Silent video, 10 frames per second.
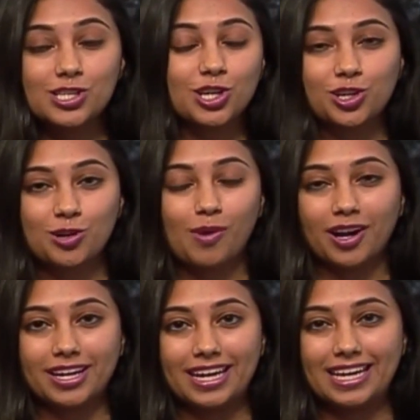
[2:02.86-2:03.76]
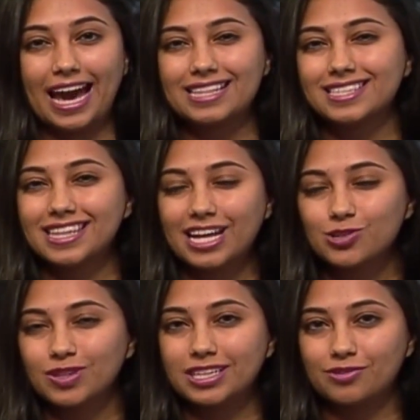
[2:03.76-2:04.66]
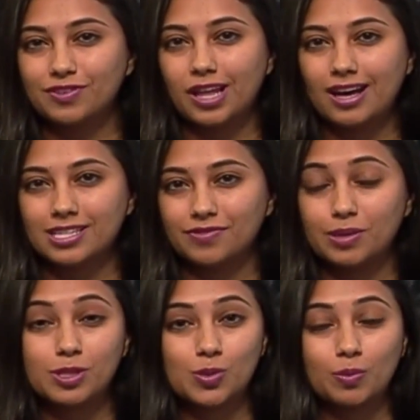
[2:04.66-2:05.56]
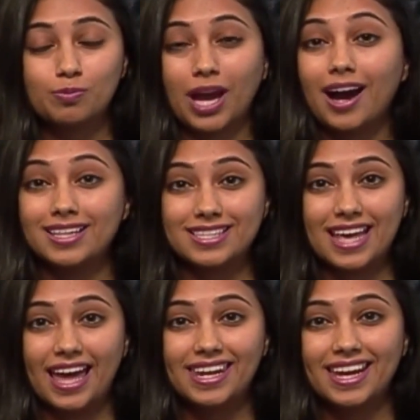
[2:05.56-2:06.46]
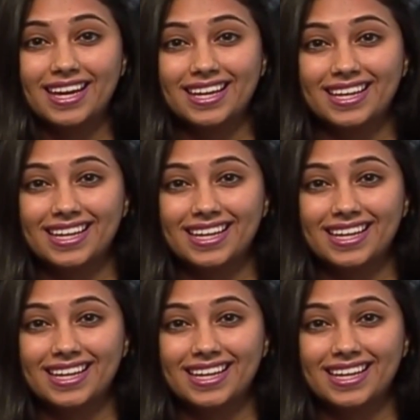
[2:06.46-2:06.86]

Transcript: the easier your marketing gets. And that's really the philosophy behind Zen.